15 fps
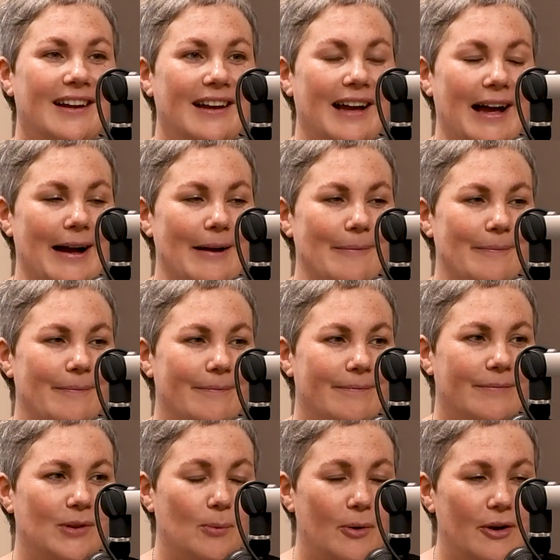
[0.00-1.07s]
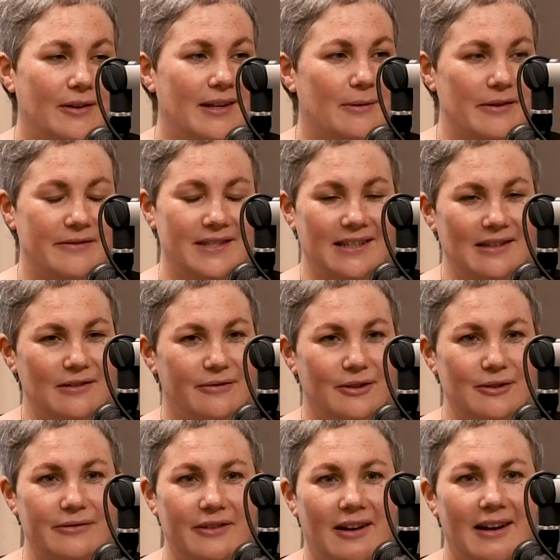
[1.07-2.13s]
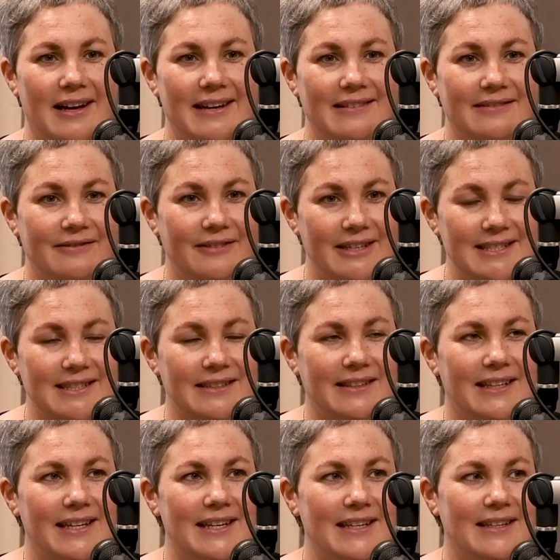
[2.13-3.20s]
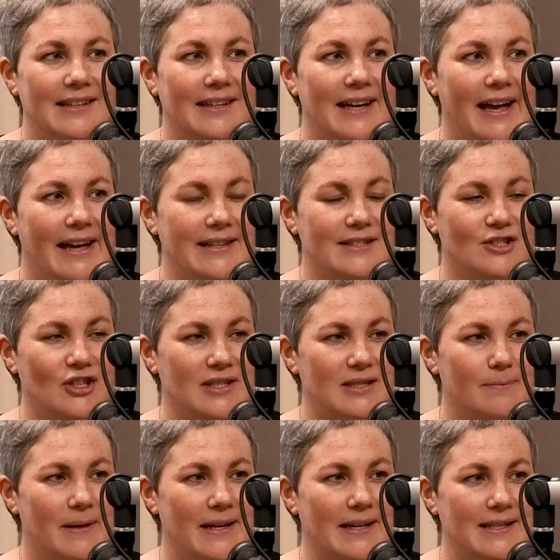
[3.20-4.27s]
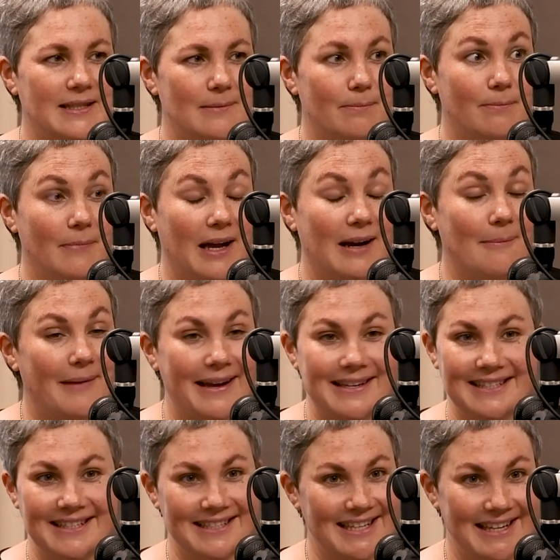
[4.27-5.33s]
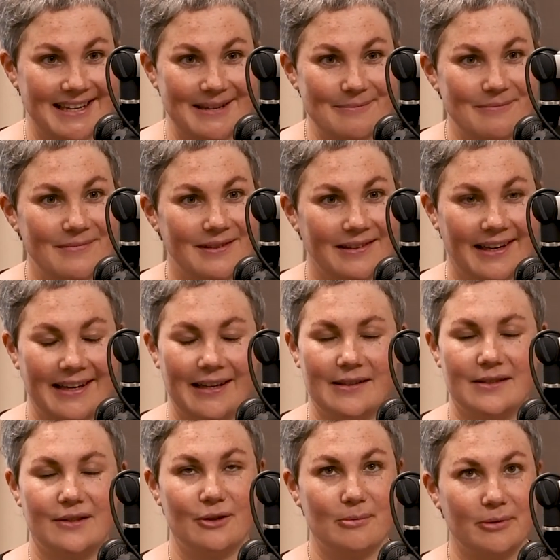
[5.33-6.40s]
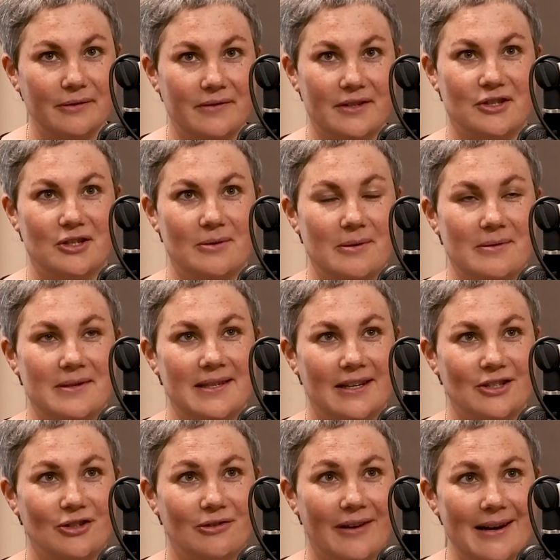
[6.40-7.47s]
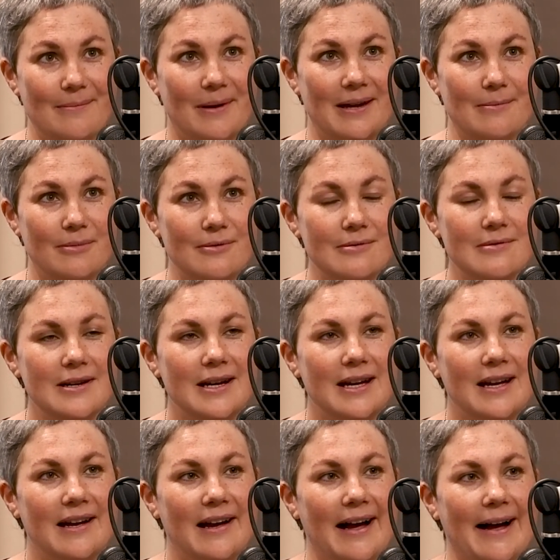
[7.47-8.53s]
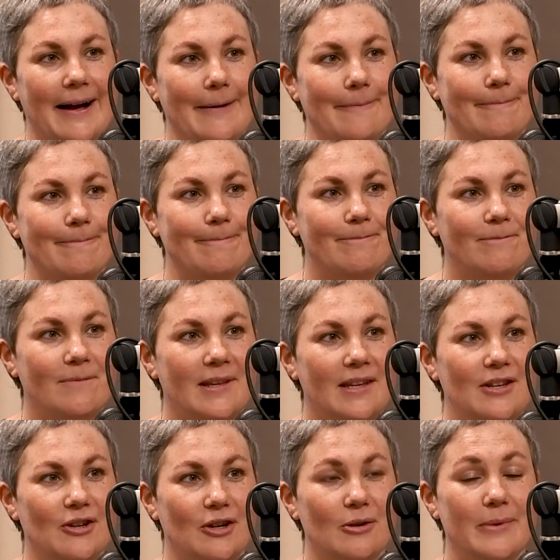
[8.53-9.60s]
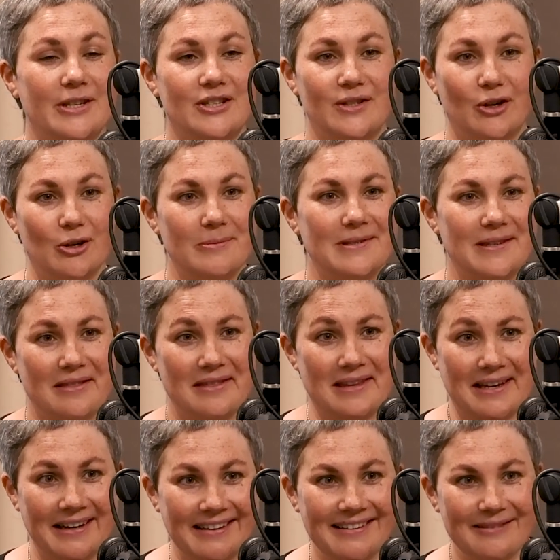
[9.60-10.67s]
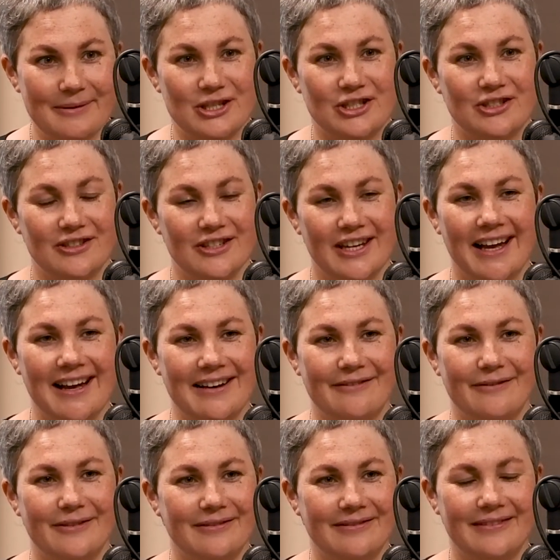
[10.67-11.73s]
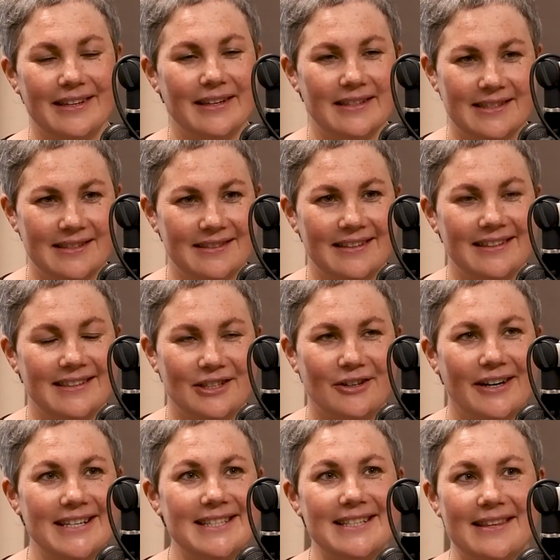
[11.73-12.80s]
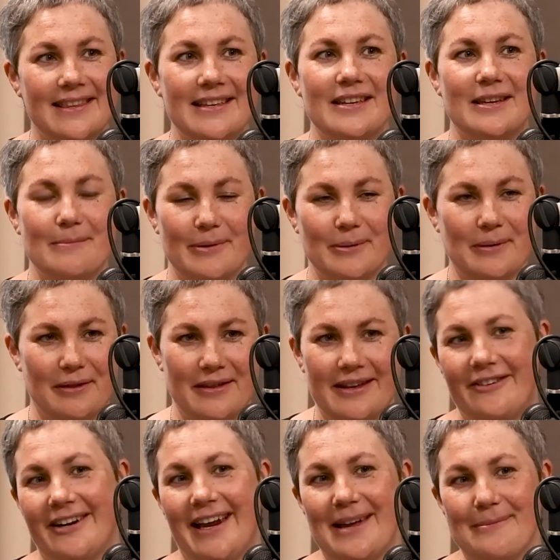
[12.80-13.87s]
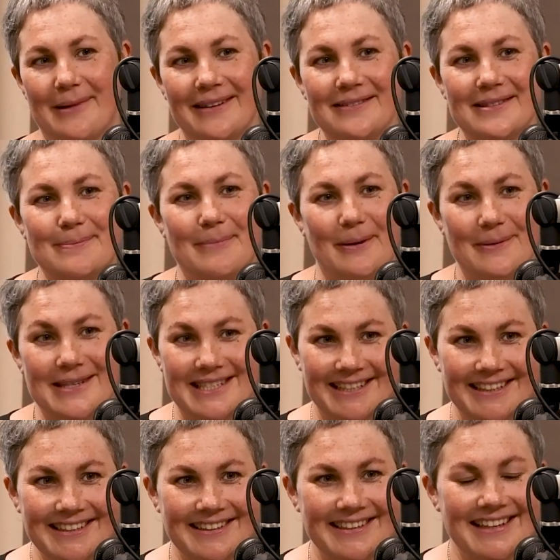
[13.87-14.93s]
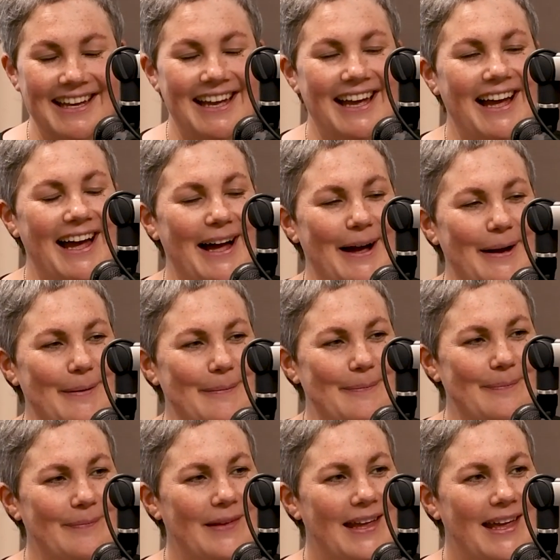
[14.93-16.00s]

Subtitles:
the work that we've done at Fruit Fly recently has just been, it's an amazing team, so privileged to work with such great people. We just opened a theatre, which you can't, it's crazy to think you can build a theatre in 8 months, but we did it. And